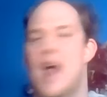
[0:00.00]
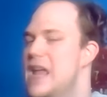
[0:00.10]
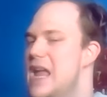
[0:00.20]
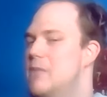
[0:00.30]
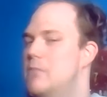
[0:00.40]
I
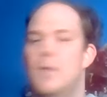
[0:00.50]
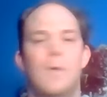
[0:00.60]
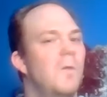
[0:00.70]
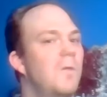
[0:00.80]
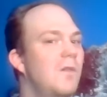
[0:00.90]
can't
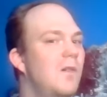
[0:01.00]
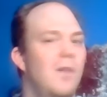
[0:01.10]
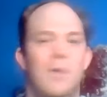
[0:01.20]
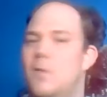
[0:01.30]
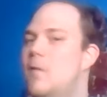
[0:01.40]
move
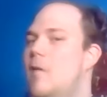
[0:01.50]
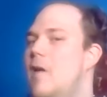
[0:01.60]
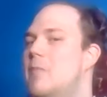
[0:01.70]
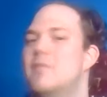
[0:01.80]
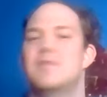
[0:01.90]
or
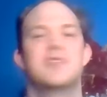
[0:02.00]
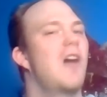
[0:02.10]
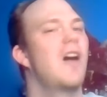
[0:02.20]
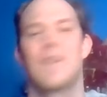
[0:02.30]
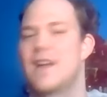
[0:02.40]
I'm
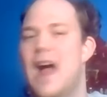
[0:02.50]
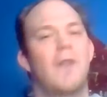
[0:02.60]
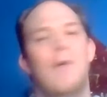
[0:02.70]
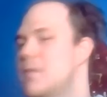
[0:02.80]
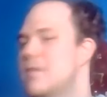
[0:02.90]
struggling. I
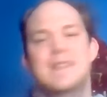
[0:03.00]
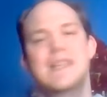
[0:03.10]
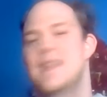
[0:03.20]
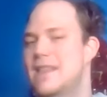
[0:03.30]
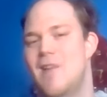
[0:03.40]
don't want them to see
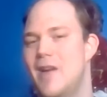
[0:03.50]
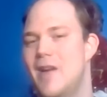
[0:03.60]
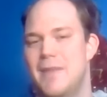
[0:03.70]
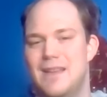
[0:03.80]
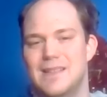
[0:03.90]
that side
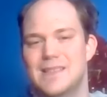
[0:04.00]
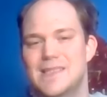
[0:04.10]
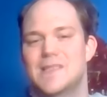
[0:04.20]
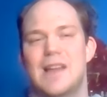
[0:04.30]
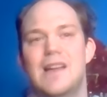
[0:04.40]
of me.
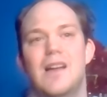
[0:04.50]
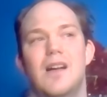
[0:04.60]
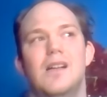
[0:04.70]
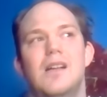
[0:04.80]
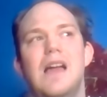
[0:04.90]
So it's like,
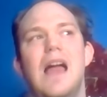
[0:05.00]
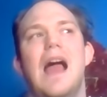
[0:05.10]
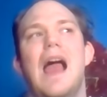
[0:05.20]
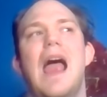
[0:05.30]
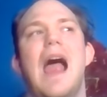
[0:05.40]

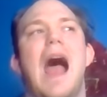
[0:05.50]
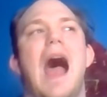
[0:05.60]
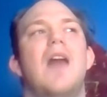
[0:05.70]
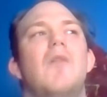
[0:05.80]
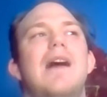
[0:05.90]

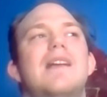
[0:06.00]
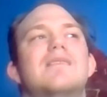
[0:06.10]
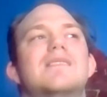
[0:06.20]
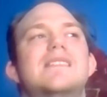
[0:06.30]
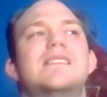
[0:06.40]
how do I
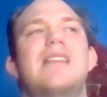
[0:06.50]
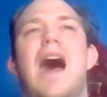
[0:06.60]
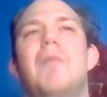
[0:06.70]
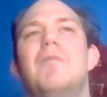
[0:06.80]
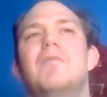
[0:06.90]

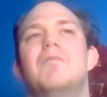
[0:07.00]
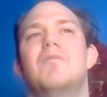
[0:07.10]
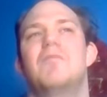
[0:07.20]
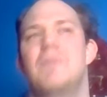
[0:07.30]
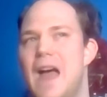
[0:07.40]
stop
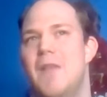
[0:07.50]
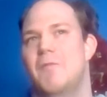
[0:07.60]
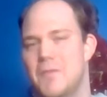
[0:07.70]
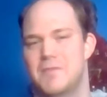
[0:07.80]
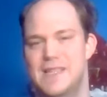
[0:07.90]
them
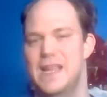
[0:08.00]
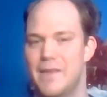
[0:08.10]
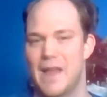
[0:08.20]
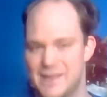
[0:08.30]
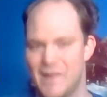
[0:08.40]
from
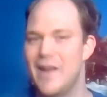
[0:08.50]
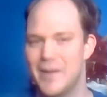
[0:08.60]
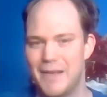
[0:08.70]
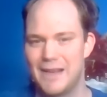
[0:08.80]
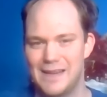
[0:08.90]
seeing that side
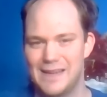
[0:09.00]
of me?